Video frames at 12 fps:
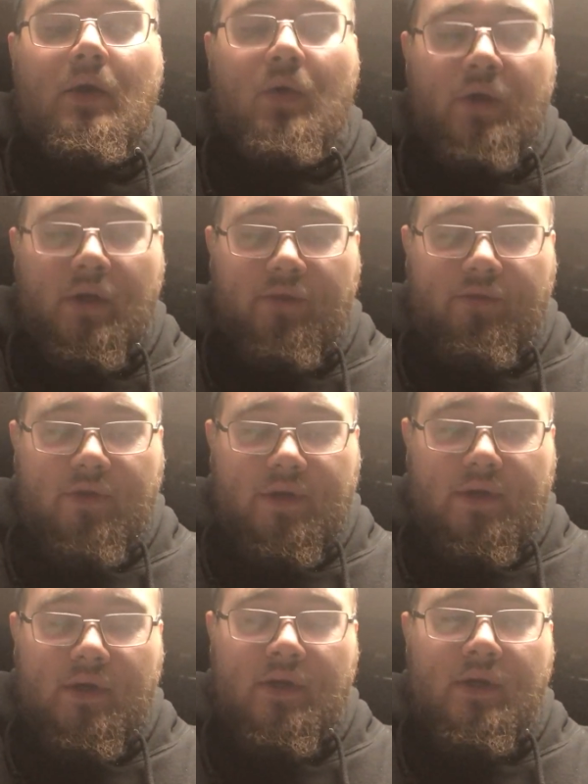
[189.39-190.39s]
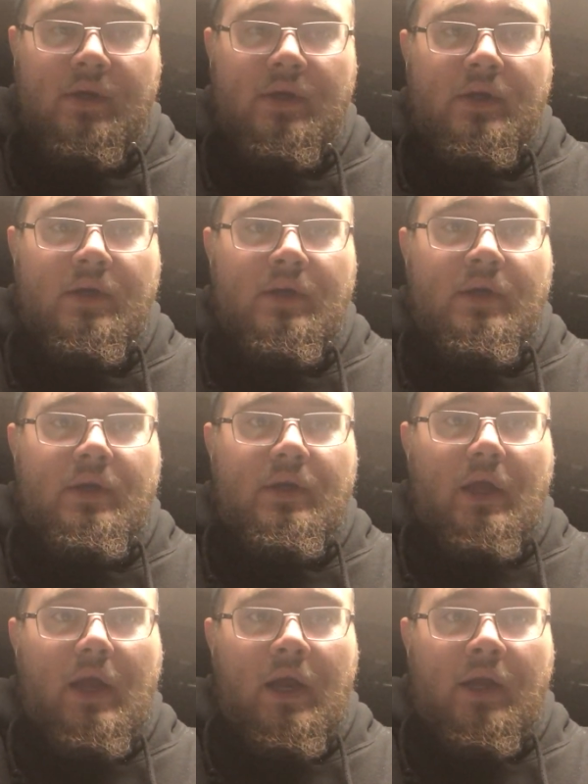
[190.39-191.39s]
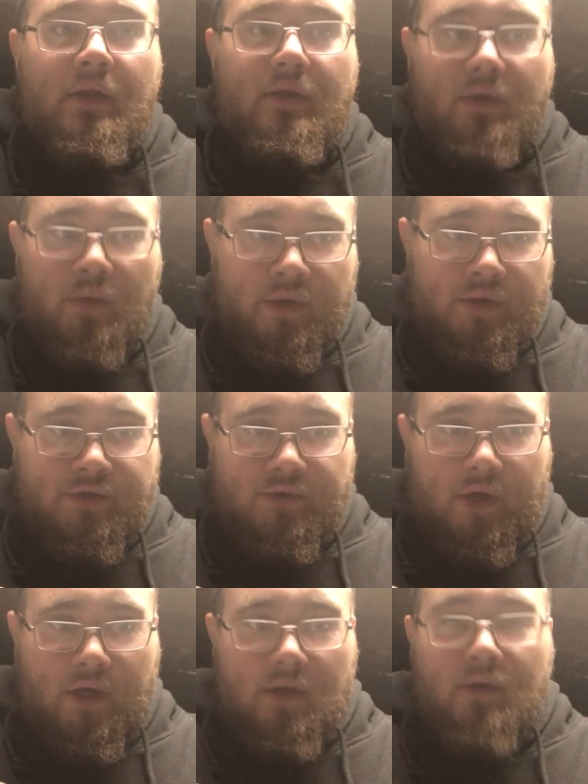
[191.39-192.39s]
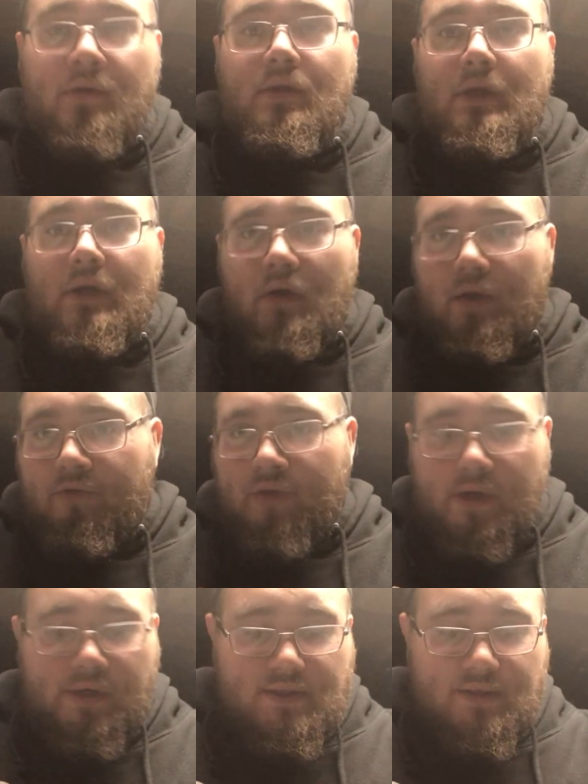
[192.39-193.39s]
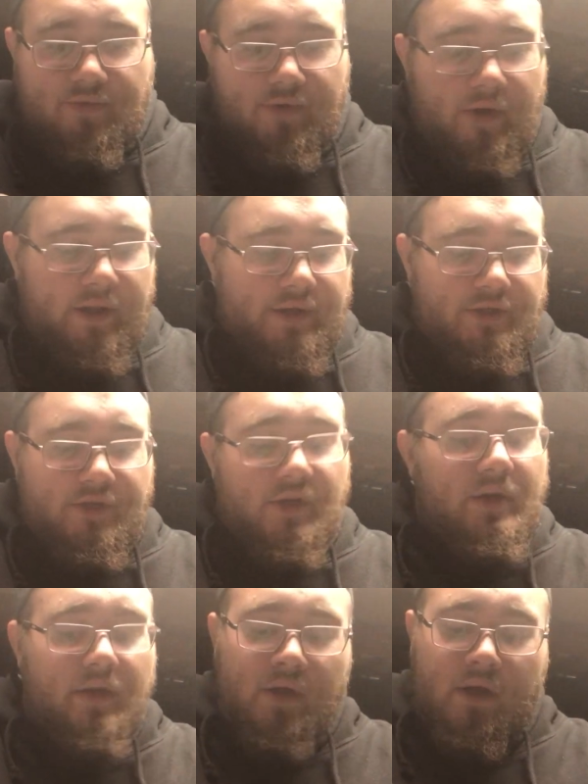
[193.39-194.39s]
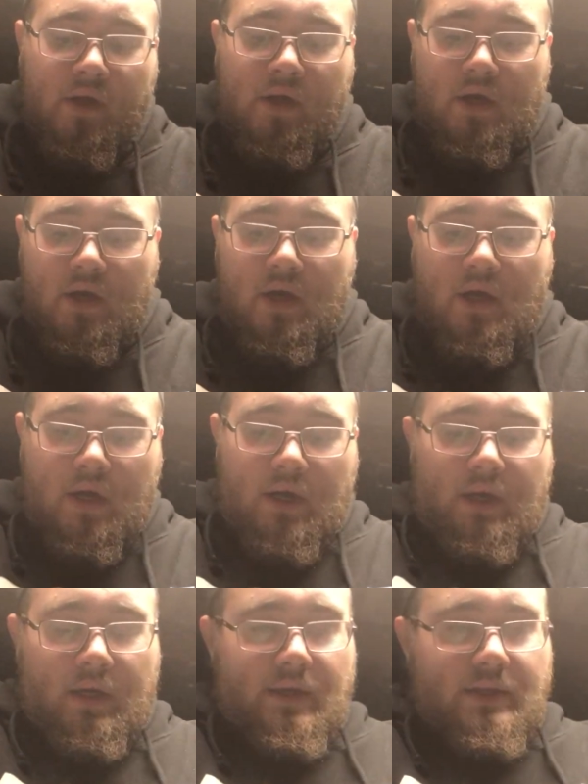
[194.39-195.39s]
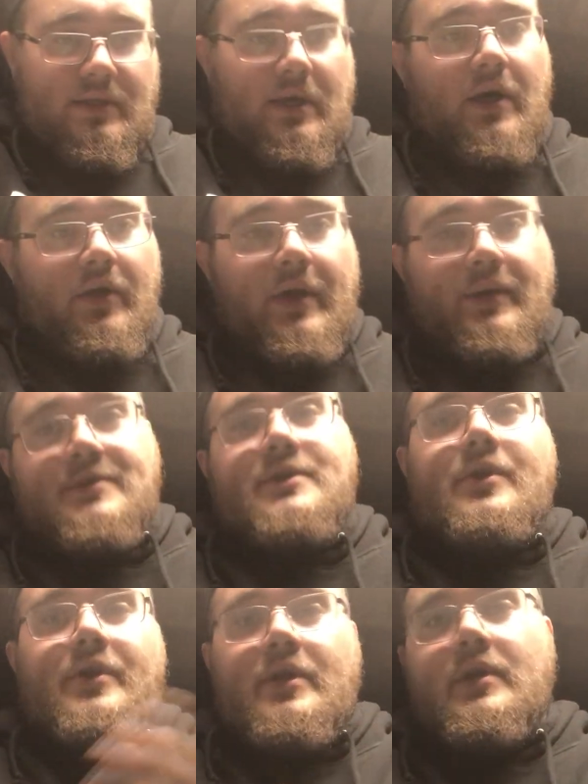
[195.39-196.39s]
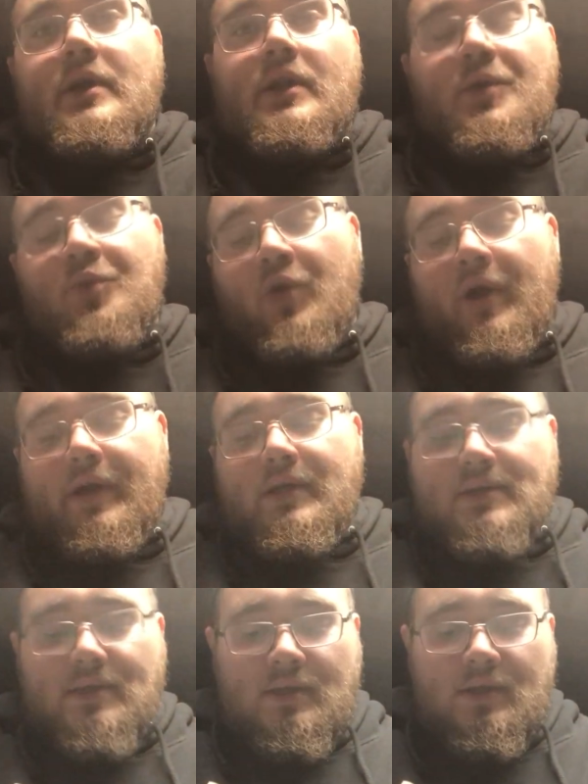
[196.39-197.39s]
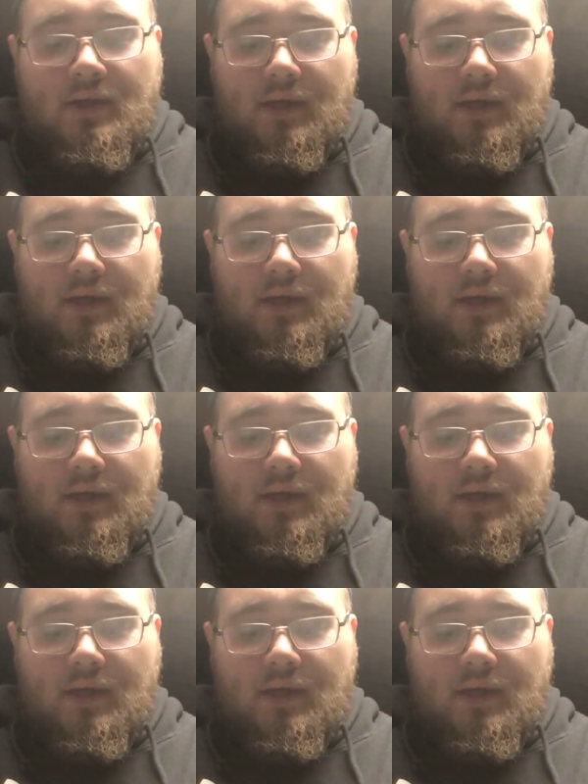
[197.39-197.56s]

oil feed and the oil drain and all the fittings for all that shit. So that was already in the price.